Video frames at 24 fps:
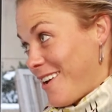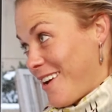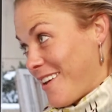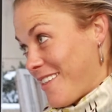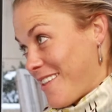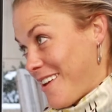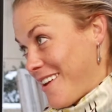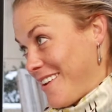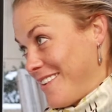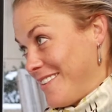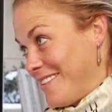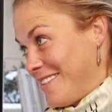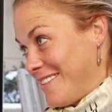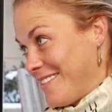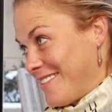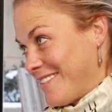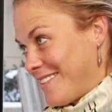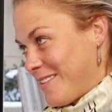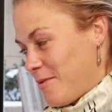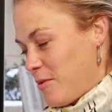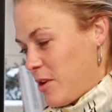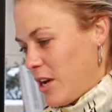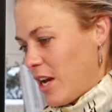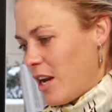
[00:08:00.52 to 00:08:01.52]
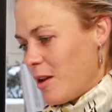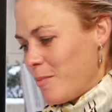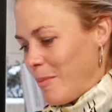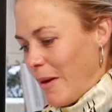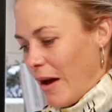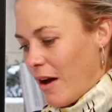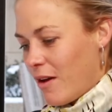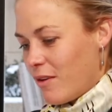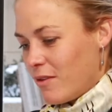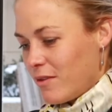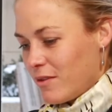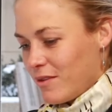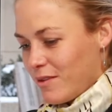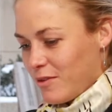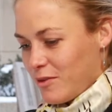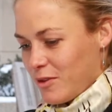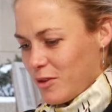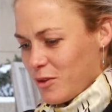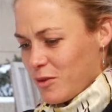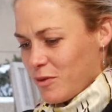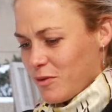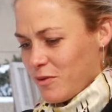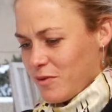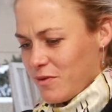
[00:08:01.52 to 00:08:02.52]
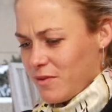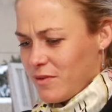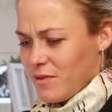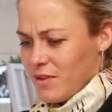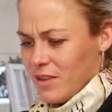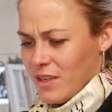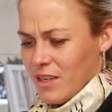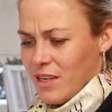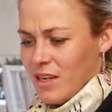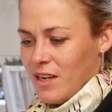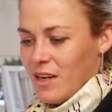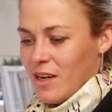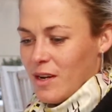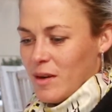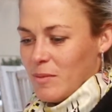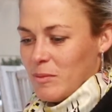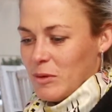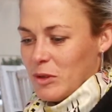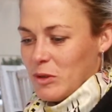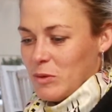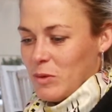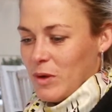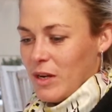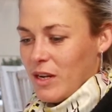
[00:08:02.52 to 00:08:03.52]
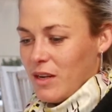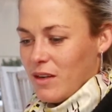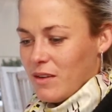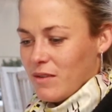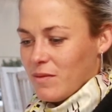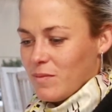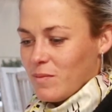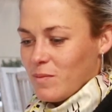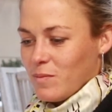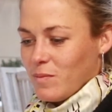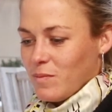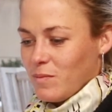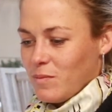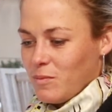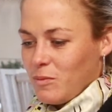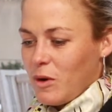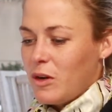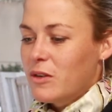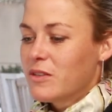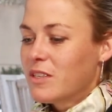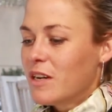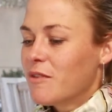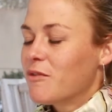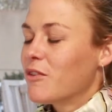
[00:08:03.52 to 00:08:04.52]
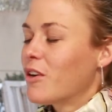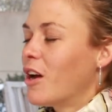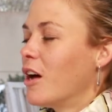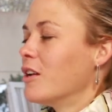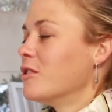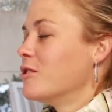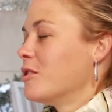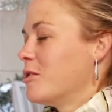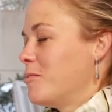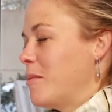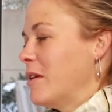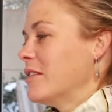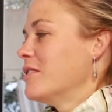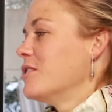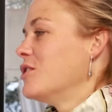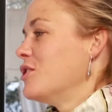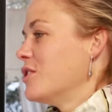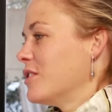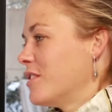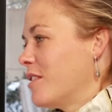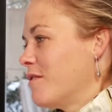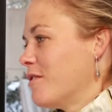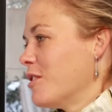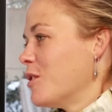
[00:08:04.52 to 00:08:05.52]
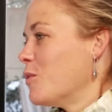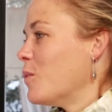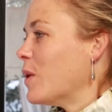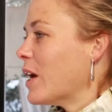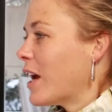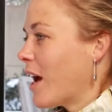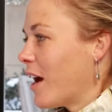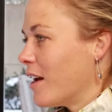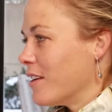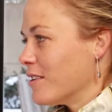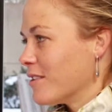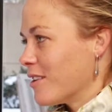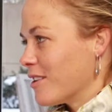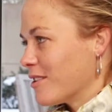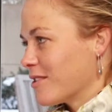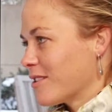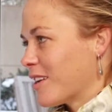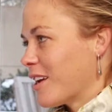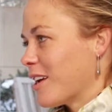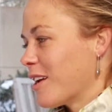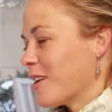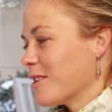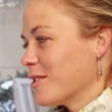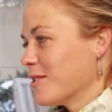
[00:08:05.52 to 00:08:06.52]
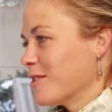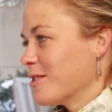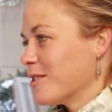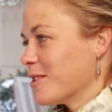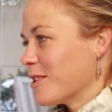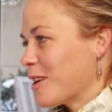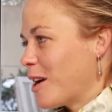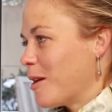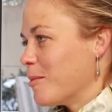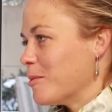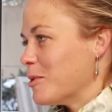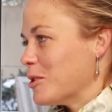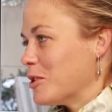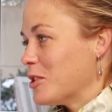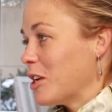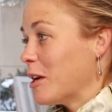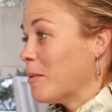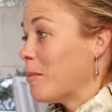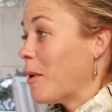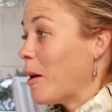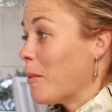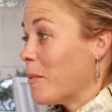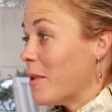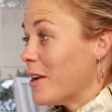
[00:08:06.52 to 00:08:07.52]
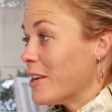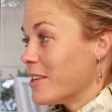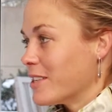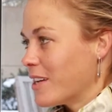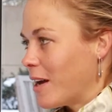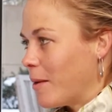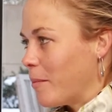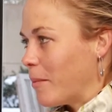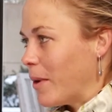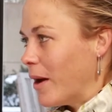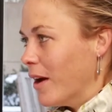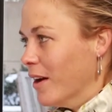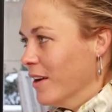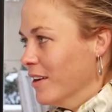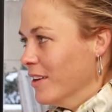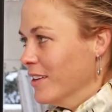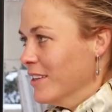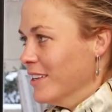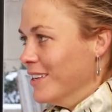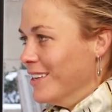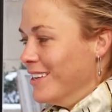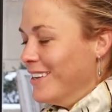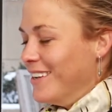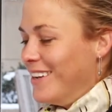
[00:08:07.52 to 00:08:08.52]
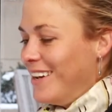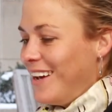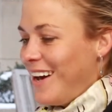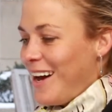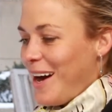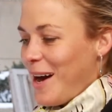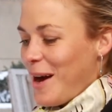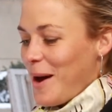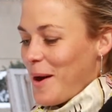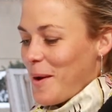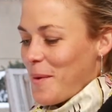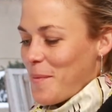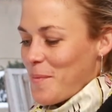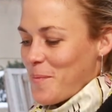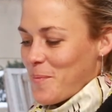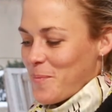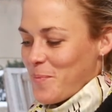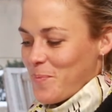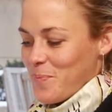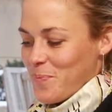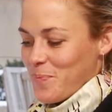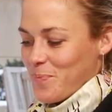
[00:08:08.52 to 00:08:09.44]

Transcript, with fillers: like that. We get about sort of between, well, several hundred messages every weekend asking us to come and shape up their shamba. Um,